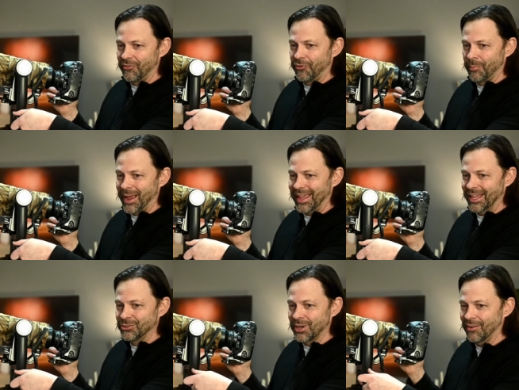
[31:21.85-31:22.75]
far my
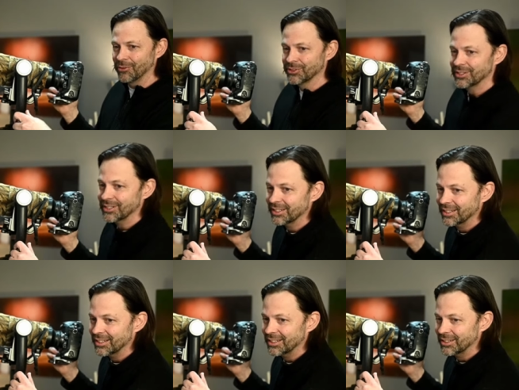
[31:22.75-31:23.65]
hand travels.
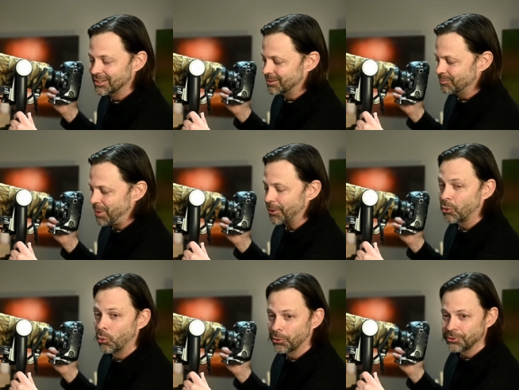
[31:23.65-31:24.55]
About a
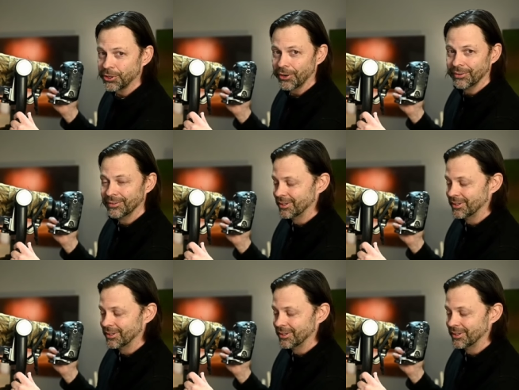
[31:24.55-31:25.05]
quarter turn.